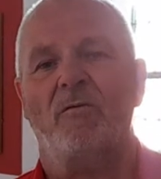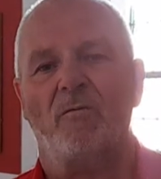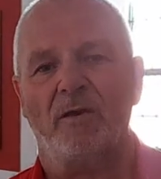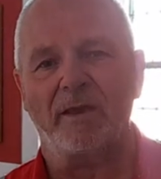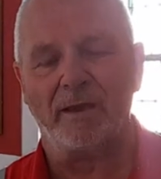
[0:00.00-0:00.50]

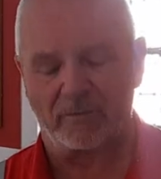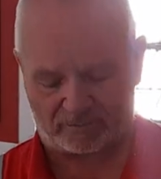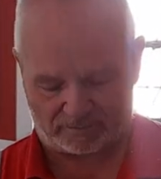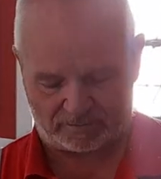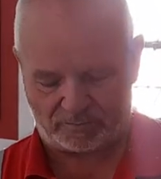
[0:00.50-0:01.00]
without
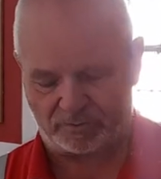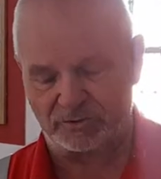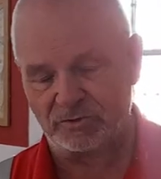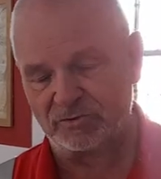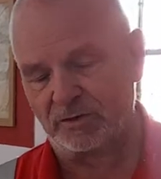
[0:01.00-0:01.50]

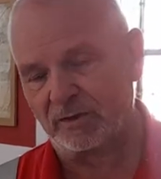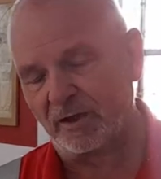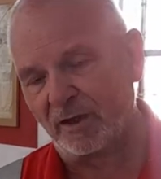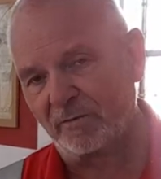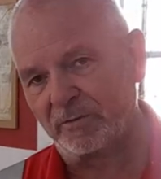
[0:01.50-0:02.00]
producing
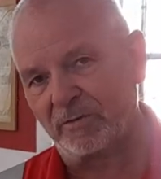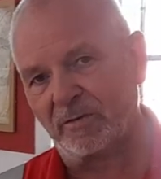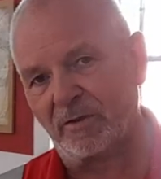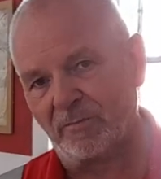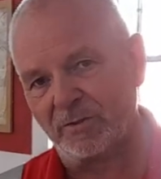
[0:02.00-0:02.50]
carbon
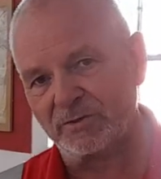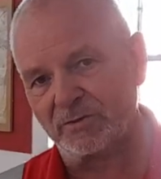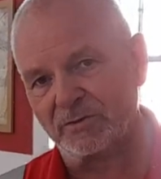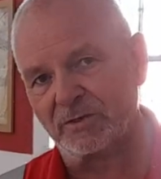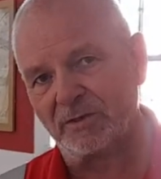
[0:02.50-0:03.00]

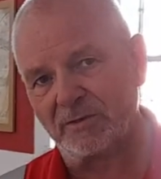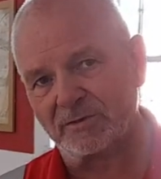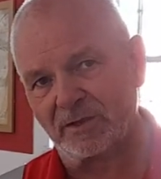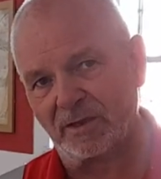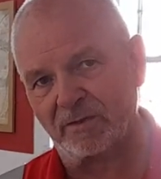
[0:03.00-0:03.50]
emissions into
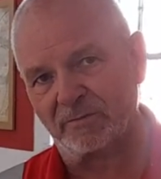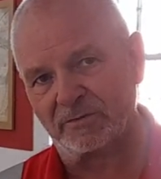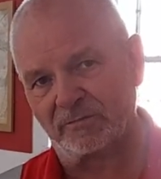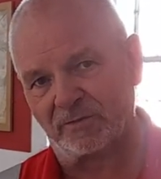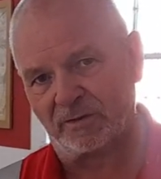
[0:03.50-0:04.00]
the
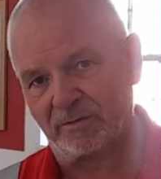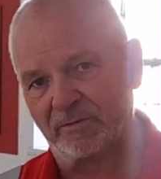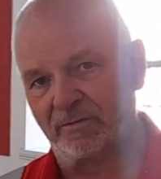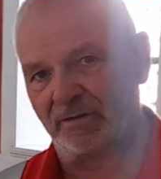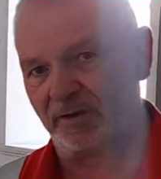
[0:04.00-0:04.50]
atmosphere.
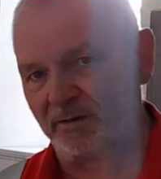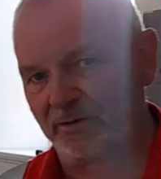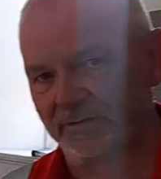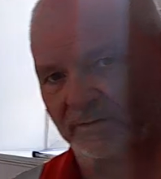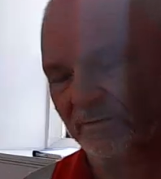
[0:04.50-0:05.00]
Dead
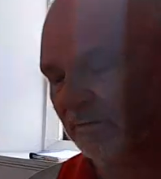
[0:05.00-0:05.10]
easy.